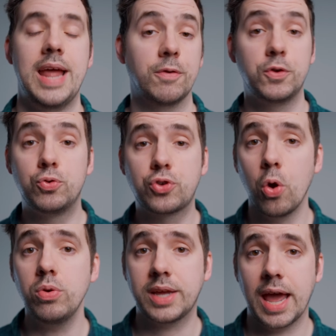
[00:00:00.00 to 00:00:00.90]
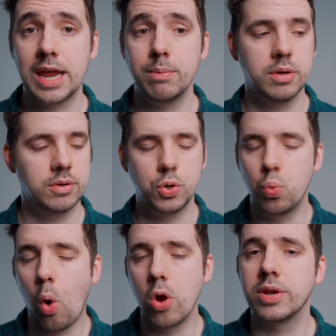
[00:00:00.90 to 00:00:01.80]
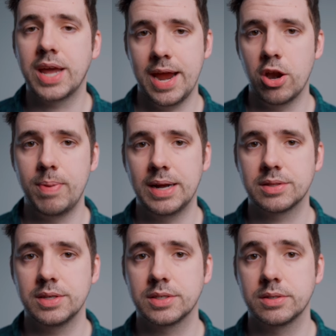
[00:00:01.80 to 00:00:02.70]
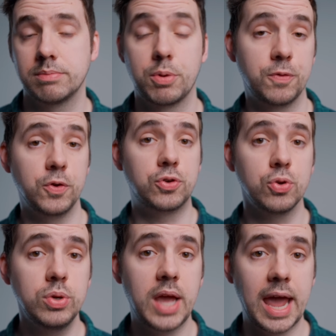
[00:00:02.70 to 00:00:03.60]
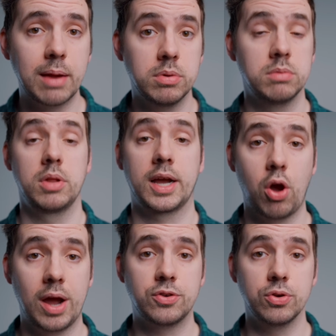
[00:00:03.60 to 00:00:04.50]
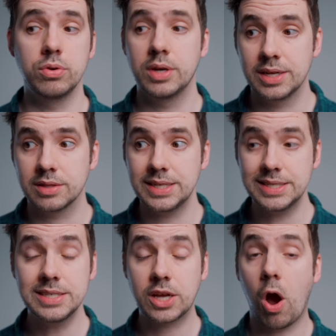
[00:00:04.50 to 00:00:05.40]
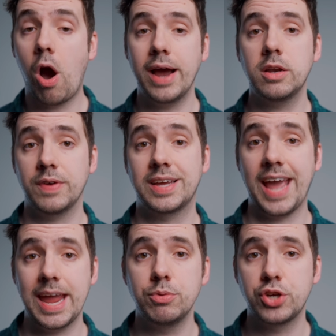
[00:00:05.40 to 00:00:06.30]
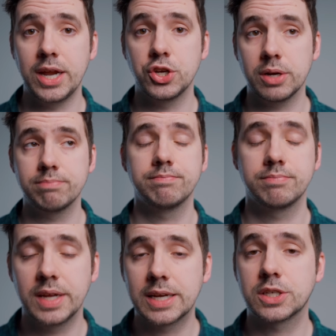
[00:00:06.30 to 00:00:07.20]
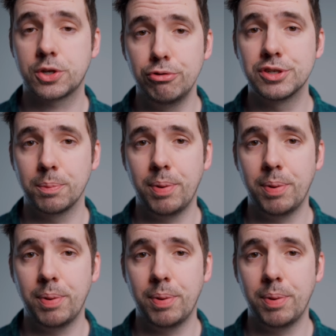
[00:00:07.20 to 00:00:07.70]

Now, if you don't game, you won't care about this, but if you do game, like I do, this is kind of a game changer. Excuse the